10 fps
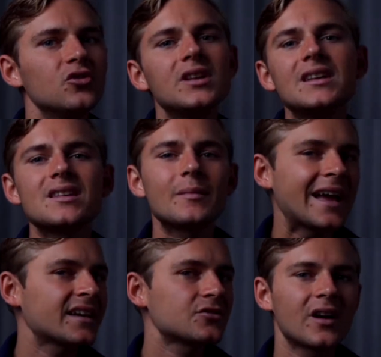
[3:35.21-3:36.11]
do you need some
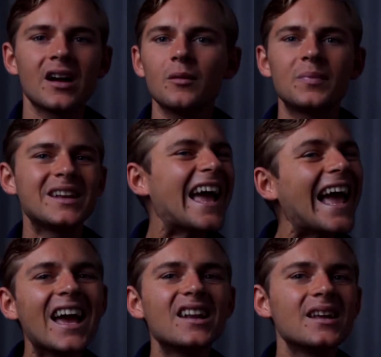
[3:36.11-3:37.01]
extra help in
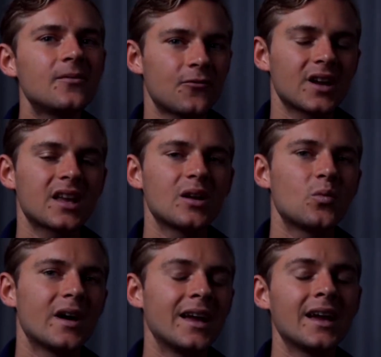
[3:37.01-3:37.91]
any freaking
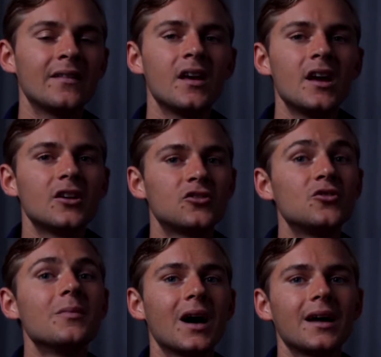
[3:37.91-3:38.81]
way? And
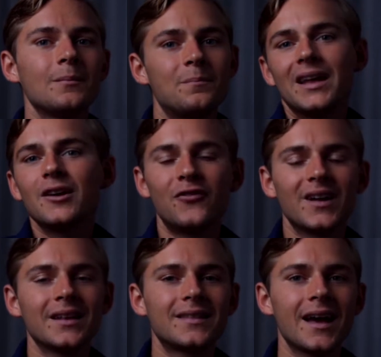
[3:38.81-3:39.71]
to my
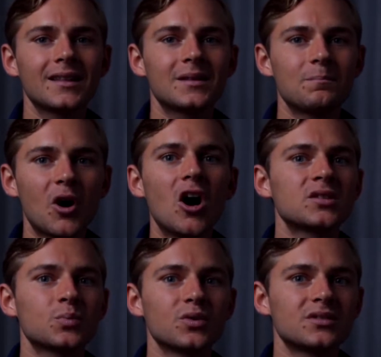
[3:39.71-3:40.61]
benefit, that boss
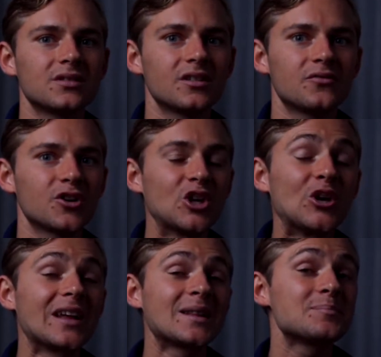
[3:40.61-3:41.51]
was not very
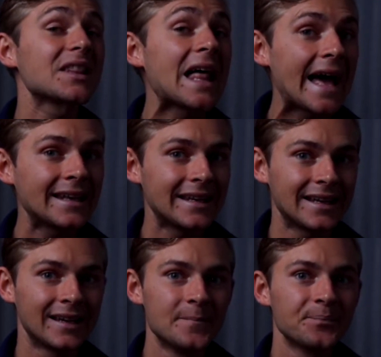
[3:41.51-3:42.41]
good at
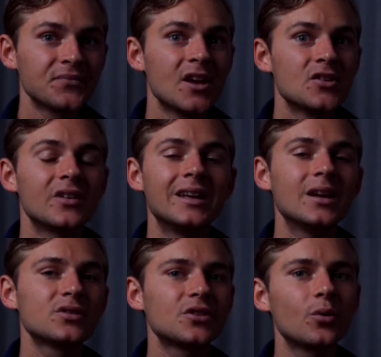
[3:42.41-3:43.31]
planning. So he
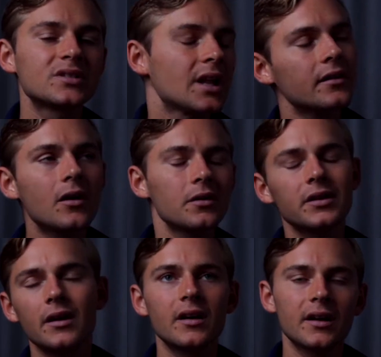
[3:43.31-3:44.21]
was always like, oh
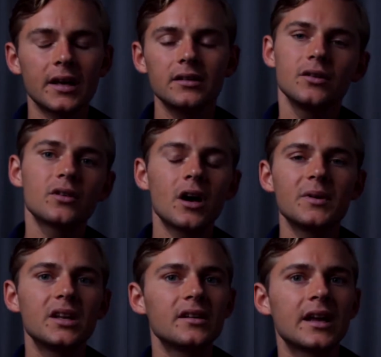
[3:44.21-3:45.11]
yeah, can you come
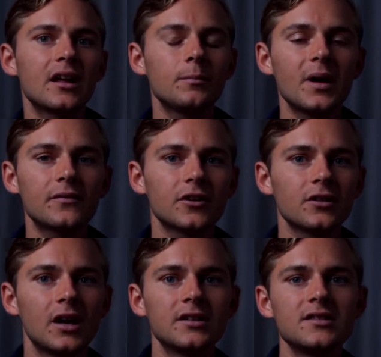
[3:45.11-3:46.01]
in and help after
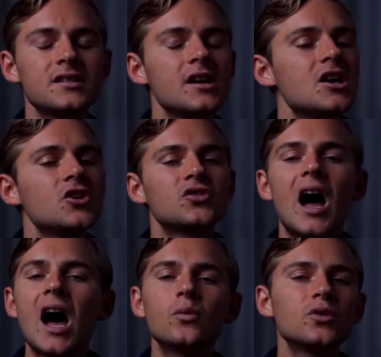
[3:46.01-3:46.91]
lunch? So
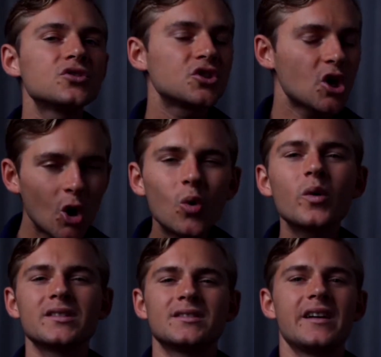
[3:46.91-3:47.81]
I was
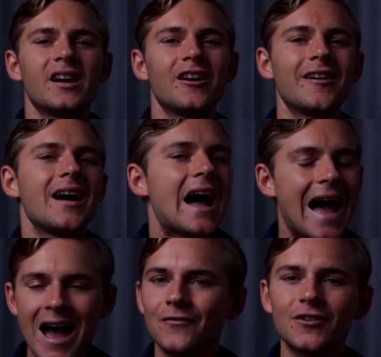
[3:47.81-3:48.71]
always there
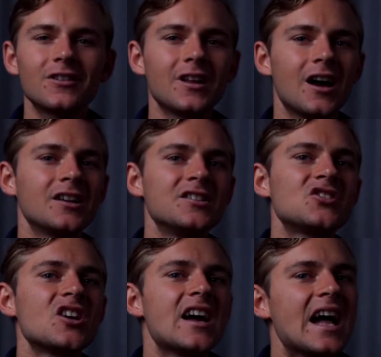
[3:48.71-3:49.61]
after
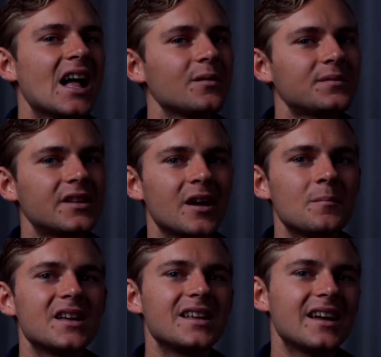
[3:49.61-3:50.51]
lunch, helped them